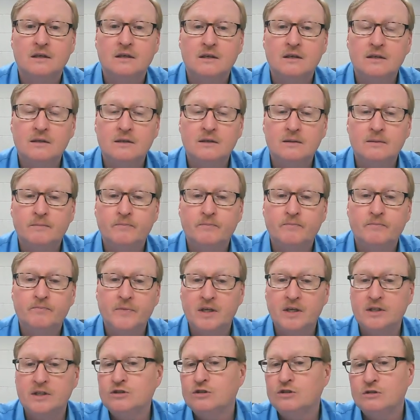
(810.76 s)

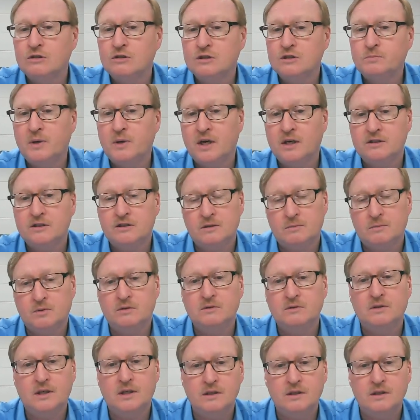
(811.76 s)
as soon as possible,